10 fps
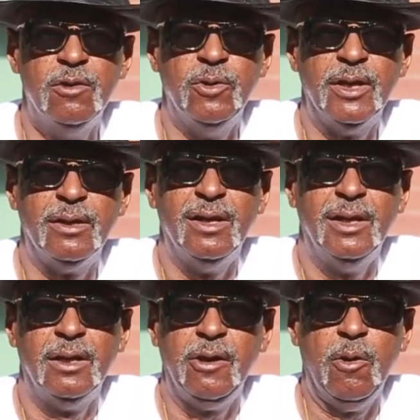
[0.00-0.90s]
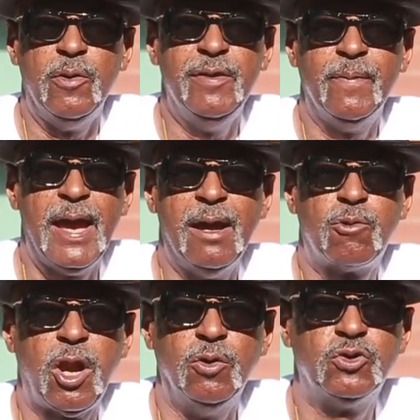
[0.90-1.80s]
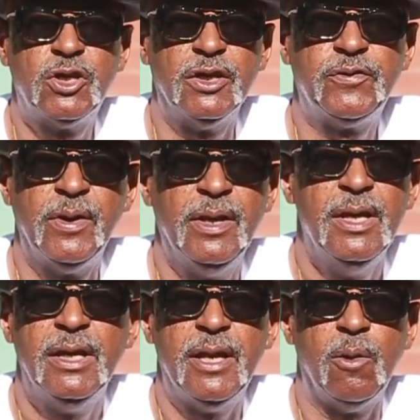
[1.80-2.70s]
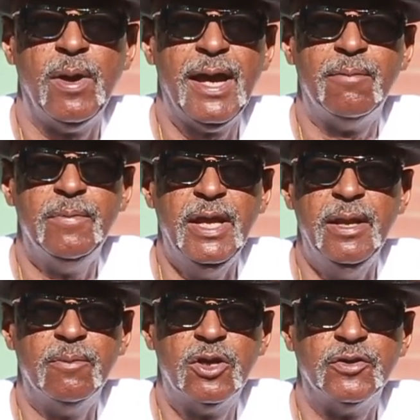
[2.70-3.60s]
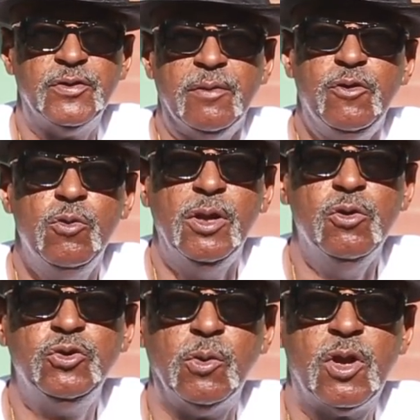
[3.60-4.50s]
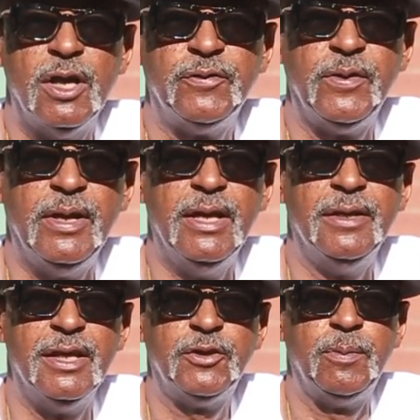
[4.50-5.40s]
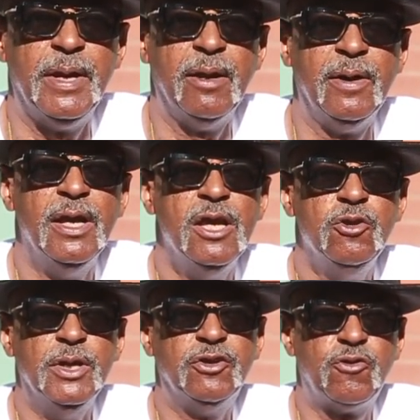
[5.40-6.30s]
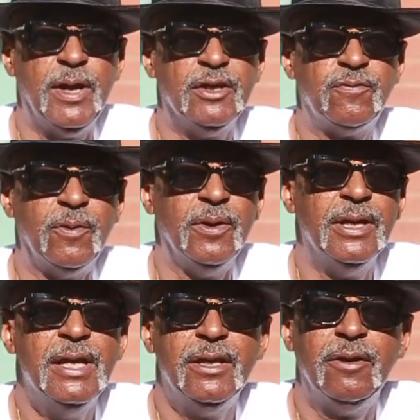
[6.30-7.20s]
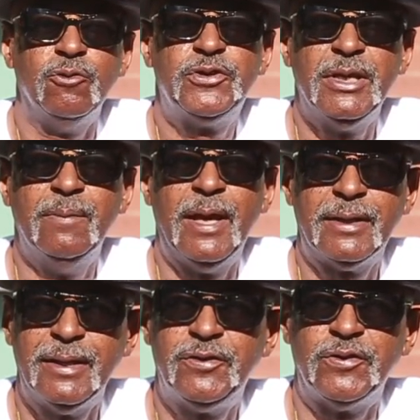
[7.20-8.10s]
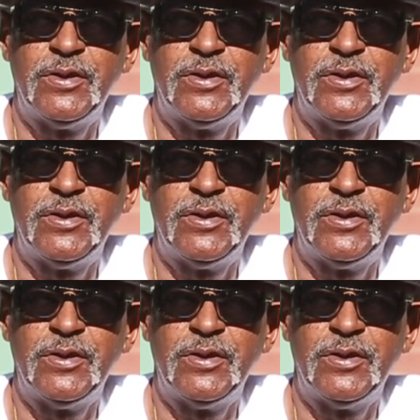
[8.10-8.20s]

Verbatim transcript: unit. They don't even have close custody, and they don't have medium custody. If right. you lose your custody, get disciplinary, you get transferred. Right. Don't seem like that's the